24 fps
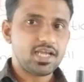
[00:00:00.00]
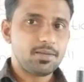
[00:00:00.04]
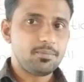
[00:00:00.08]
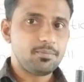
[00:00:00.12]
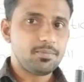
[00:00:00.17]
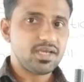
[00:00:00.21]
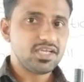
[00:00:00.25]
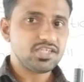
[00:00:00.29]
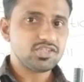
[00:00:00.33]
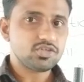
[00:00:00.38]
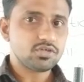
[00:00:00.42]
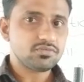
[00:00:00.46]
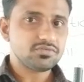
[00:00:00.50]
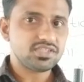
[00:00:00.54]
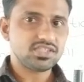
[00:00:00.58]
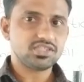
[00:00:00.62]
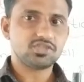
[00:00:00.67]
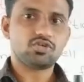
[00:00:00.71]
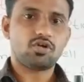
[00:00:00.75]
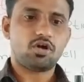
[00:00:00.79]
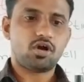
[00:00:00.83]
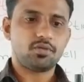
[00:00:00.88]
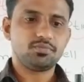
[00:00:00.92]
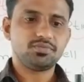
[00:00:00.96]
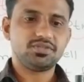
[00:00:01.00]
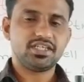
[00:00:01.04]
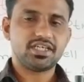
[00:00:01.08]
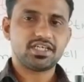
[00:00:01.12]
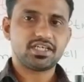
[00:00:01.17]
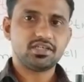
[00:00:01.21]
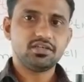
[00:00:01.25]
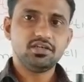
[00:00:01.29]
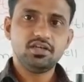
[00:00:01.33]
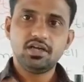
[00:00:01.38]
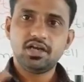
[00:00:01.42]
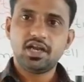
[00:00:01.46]
image of this
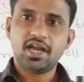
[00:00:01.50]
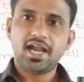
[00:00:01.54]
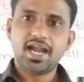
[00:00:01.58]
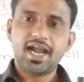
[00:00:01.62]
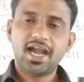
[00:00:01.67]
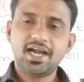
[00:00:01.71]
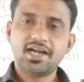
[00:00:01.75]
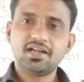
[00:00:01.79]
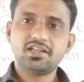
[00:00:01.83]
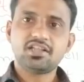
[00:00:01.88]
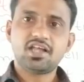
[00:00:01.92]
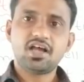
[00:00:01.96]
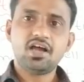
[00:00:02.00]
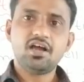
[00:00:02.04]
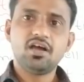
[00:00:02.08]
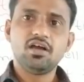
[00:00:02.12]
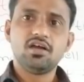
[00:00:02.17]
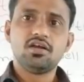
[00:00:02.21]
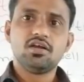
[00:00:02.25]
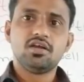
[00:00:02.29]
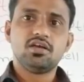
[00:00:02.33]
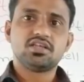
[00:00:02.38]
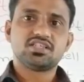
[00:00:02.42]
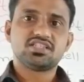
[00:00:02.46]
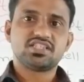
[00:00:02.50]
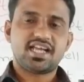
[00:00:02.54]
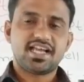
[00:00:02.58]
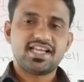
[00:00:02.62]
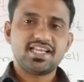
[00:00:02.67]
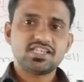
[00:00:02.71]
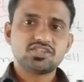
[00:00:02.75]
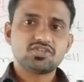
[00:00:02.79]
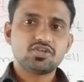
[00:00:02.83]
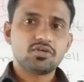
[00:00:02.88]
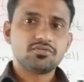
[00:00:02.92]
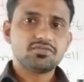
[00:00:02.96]
object, and the
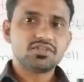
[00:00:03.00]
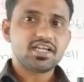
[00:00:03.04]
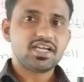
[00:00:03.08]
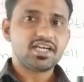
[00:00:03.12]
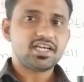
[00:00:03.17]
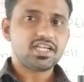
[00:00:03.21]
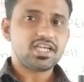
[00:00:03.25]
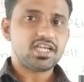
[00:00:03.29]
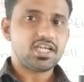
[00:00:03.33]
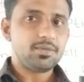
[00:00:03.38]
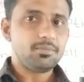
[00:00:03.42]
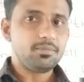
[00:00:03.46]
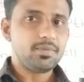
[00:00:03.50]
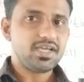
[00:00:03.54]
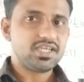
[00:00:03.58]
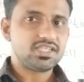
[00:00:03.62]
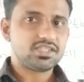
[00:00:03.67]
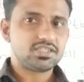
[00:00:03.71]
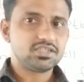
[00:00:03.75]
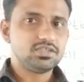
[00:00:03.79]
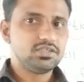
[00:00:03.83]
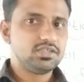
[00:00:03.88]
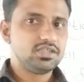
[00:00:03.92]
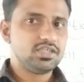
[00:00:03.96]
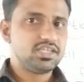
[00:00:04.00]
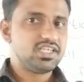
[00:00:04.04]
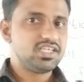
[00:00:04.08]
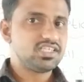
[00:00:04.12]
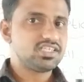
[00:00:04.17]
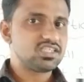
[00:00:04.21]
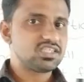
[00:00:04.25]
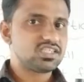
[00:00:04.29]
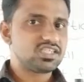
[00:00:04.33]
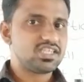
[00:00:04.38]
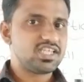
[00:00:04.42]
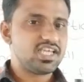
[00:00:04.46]
size of that image
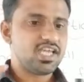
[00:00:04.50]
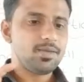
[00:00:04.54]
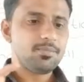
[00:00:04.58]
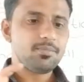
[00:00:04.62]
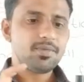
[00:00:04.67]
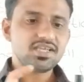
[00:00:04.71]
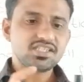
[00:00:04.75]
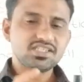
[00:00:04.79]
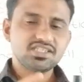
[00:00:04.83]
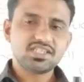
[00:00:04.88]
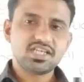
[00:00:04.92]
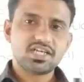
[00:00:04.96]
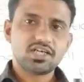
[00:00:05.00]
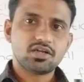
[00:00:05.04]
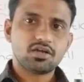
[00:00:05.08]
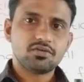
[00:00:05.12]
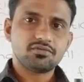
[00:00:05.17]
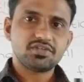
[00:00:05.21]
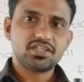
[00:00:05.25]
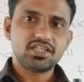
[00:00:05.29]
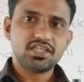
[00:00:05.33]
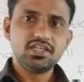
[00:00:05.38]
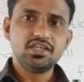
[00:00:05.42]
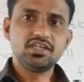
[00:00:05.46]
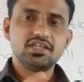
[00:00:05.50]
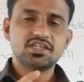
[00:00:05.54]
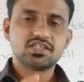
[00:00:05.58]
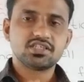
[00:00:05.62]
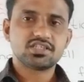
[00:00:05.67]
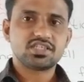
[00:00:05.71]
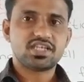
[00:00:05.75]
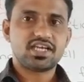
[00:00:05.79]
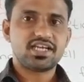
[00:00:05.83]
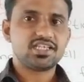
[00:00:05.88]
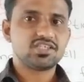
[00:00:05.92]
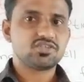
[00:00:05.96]
is same as that of
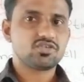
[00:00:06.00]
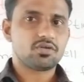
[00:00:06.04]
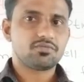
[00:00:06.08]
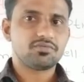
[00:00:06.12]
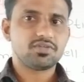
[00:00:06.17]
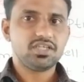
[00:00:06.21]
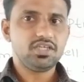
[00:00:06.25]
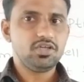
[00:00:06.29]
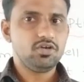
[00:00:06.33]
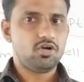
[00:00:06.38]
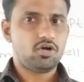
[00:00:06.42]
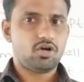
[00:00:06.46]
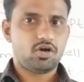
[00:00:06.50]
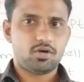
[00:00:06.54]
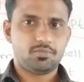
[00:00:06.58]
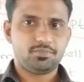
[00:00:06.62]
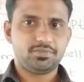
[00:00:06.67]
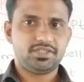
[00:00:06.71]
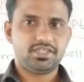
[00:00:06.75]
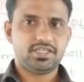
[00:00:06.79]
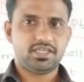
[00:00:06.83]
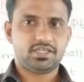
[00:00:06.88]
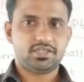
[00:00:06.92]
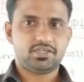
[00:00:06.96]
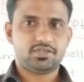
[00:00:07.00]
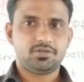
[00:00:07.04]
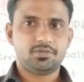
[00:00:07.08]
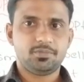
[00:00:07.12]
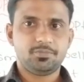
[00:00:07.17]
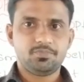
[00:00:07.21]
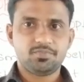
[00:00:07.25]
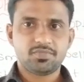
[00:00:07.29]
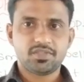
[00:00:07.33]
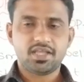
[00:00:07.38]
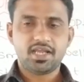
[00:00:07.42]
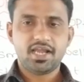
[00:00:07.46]
the size of the object,
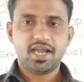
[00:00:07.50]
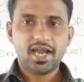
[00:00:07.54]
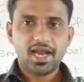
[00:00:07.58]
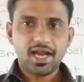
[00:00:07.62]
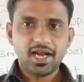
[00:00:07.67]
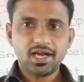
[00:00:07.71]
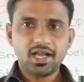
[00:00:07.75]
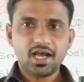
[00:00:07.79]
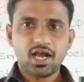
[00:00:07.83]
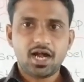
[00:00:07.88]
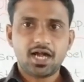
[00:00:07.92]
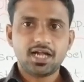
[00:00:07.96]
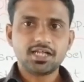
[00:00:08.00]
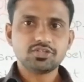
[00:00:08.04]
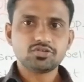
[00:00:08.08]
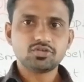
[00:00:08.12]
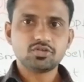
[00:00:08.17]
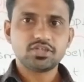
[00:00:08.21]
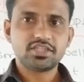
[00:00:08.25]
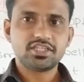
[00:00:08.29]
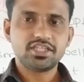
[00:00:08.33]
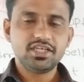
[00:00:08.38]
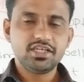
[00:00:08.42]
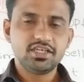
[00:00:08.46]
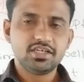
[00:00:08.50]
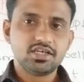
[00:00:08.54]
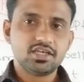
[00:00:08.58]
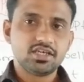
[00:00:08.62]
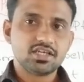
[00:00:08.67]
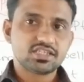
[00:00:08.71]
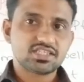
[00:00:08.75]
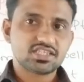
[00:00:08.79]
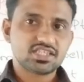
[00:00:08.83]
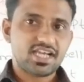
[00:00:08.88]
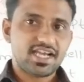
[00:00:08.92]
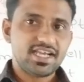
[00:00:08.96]
and also
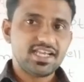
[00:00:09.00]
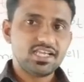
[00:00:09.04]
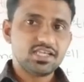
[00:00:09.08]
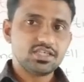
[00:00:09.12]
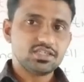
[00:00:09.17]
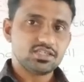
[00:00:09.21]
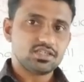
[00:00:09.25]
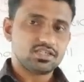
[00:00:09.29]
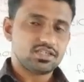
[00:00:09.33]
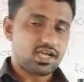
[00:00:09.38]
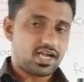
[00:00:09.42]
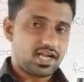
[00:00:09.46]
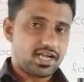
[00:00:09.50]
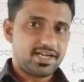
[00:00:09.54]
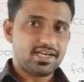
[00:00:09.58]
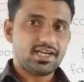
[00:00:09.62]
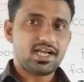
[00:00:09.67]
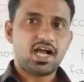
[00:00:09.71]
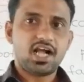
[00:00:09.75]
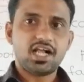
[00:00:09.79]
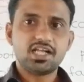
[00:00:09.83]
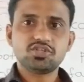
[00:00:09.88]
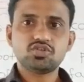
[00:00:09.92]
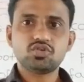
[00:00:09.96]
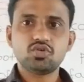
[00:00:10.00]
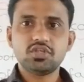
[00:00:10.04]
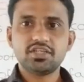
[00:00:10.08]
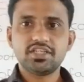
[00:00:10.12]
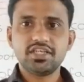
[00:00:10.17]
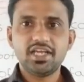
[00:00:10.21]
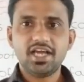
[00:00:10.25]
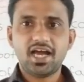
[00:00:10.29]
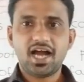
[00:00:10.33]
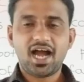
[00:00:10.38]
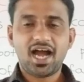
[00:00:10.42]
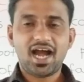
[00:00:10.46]
the size and also
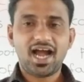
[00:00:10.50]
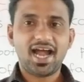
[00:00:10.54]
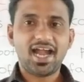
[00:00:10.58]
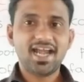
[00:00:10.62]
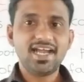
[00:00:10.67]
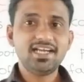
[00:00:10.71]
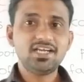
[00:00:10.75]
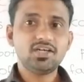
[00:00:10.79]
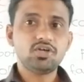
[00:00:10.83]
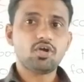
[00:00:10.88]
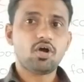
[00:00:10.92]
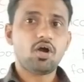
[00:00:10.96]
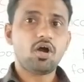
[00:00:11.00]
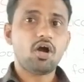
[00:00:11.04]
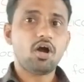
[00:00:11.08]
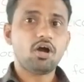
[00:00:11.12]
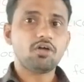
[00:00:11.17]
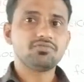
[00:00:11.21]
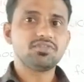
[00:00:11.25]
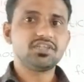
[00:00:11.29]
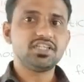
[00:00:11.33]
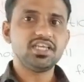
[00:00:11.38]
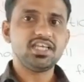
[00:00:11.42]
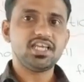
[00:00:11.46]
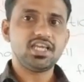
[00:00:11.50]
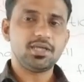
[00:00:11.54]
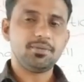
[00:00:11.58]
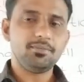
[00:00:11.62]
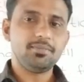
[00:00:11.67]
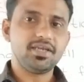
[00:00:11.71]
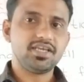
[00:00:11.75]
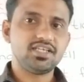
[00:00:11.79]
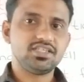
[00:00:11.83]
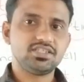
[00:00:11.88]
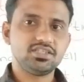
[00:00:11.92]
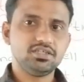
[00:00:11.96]
the height of the
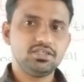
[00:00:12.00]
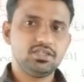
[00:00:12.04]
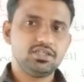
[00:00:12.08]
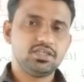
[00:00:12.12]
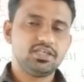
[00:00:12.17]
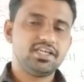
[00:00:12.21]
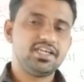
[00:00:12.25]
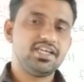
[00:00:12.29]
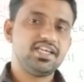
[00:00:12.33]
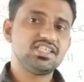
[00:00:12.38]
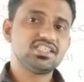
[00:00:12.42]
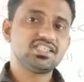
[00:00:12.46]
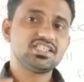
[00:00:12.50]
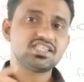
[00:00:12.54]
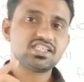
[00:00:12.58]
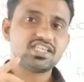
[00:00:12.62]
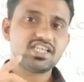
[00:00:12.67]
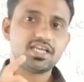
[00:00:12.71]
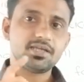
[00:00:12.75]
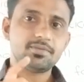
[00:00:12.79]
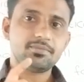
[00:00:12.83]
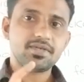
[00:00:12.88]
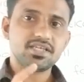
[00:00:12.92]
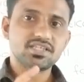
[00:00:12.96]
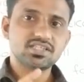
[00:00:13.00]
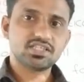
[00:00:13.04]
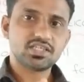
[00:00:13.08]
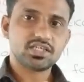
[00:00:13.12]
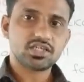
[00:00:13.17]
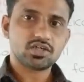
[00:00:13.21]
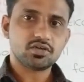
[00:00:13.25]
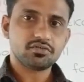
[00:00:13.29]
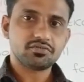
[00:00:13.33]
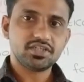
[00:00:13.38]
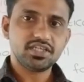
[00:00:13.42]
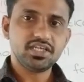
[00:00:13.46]
image is same as
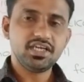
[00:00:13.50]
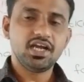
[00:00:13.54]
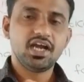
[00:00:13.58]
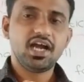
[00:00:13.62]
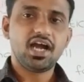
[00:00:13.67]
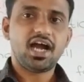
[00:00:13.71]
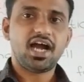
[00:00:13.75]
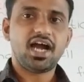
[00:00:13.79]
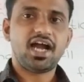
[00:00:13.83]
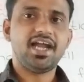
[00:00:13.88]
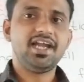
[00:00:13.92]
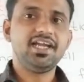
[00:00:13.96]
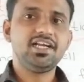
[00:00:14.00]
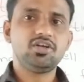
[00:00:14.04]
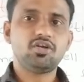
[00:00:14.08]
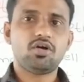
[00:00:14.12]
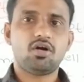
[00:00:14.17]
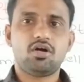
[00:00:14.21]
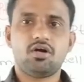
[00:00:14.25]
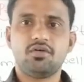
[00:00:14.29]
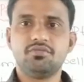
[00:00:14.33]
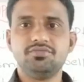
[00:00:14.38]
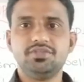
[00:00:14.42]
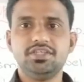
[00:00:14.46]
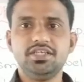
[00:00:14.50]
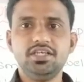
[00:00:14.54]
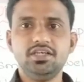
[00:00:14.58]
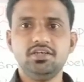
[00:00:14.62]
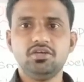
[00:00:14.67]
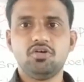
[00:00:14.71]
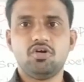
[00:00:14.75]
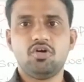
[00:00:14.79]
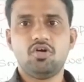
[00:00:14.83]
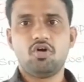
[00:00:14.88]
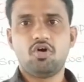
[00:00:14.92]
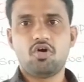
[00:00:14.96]
that of the height of the
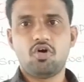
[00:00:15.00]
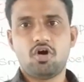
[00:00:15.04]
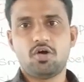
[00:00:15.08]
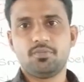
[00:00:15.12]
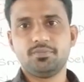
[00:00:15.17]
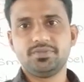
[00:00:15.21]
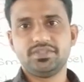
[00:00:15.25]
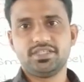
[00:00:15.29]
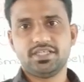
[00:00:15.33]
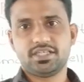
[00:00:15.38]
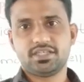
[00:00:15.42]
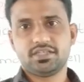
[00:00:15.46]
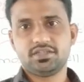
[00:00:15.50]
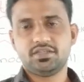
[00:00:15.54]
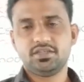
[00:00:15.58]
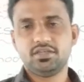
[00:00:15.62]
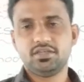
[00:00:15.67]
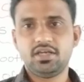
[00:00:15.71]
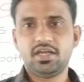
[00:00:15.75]
object.